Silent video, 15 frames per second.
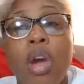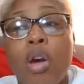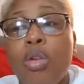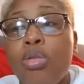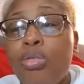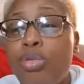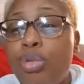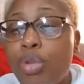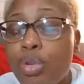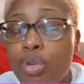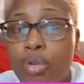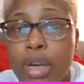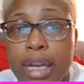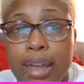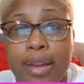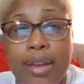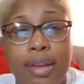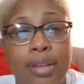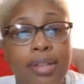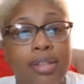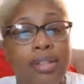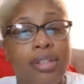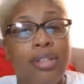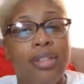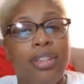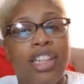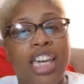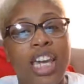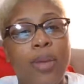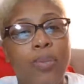Don't do it.
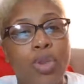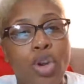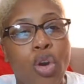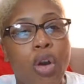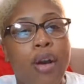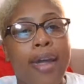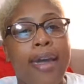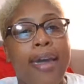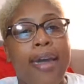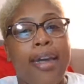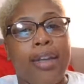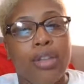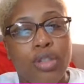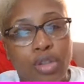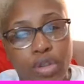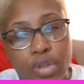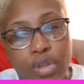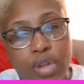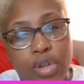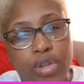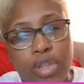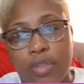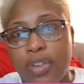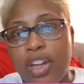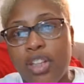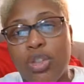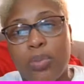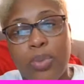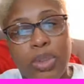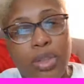Keep your hands to yourself.
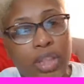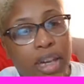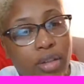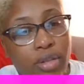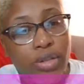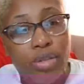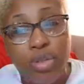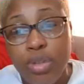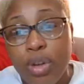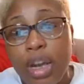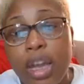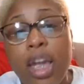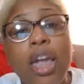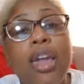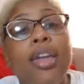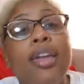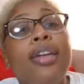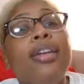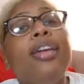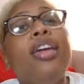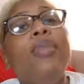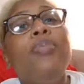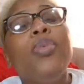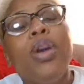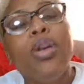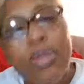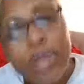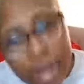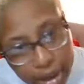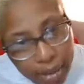I should put that on the screen. Keep
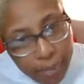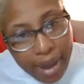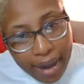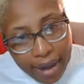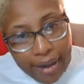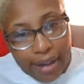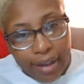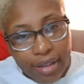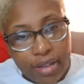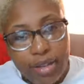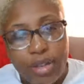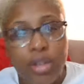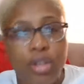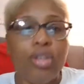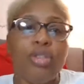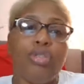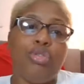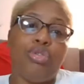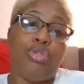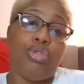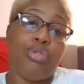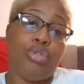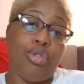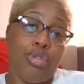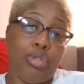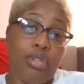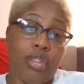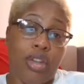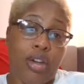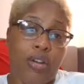your damn hands to
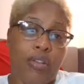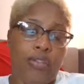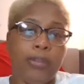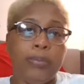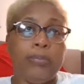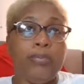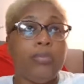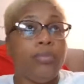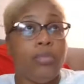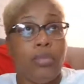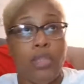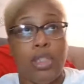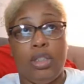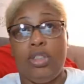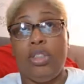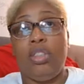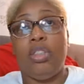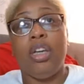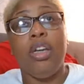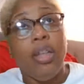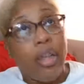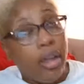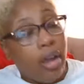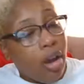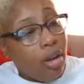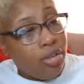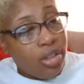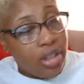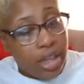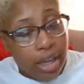yourself. And she said that
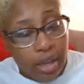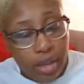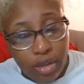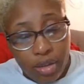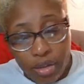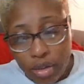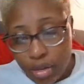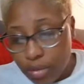Offset,